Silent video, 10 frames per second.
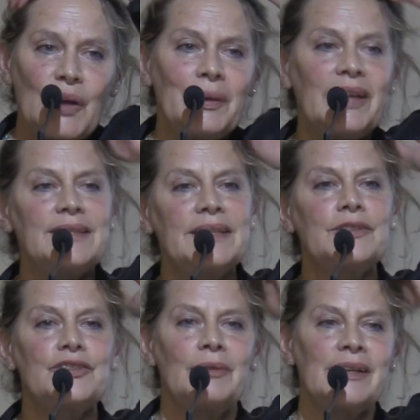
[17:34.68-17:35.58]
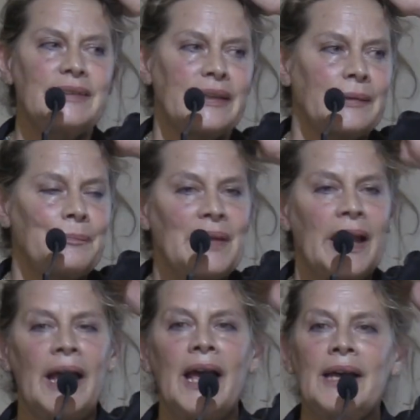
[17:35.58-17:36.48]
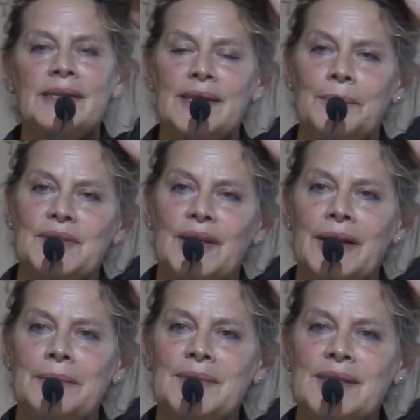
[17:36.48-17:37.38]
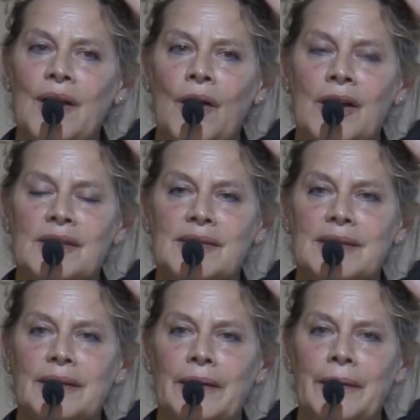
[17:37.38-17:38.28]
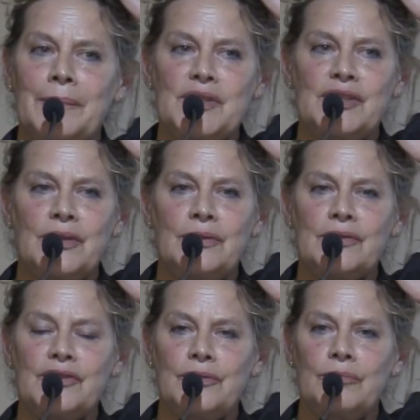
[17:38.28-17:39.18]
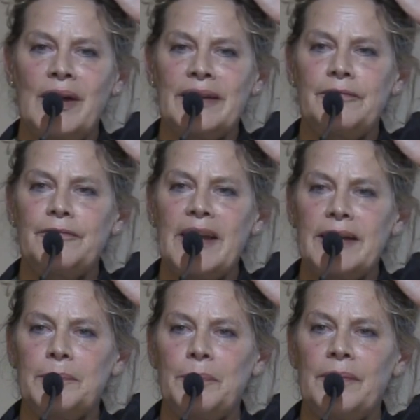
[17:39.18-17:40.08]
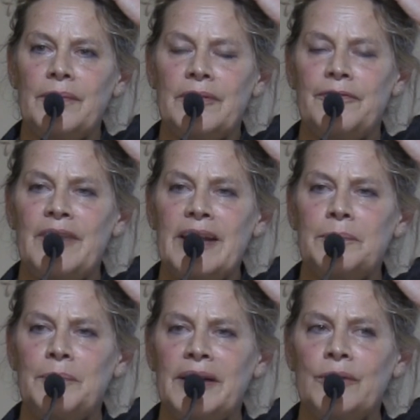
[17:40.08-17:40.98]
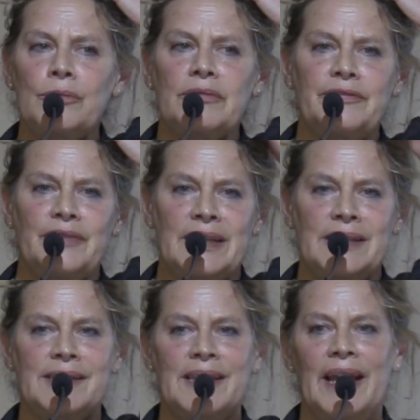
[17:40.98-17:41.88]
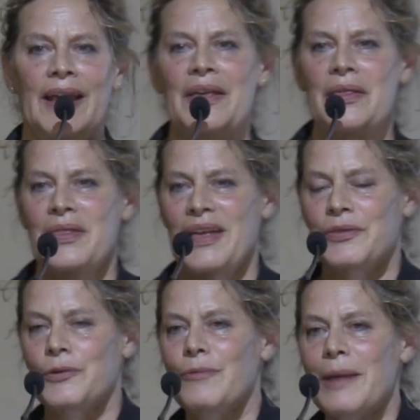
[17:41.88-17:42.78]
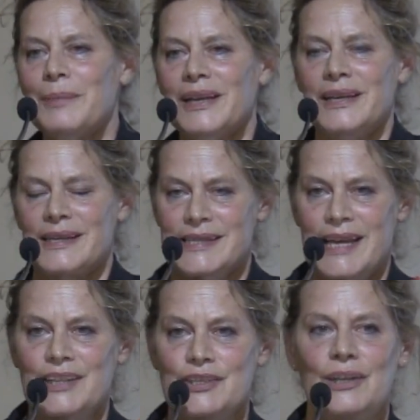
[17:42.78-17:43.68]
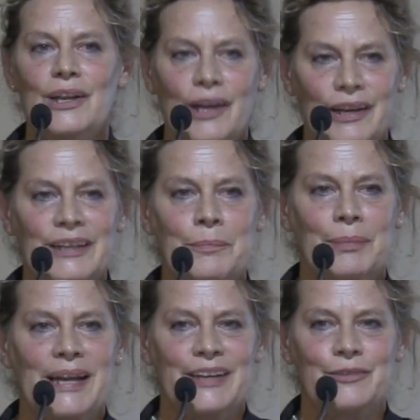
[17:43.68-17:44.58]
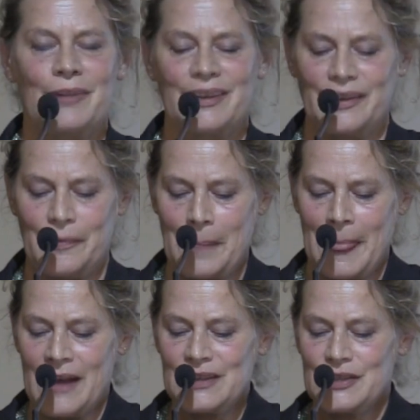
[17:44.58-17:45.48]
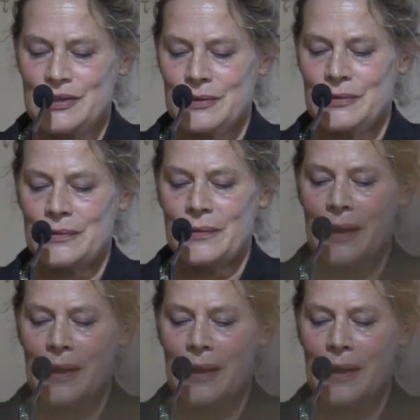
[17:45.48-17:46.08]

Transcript: When I teach writing, I sometimes ask students to write the fake biographies that the replicants had to learn in Blade Runner to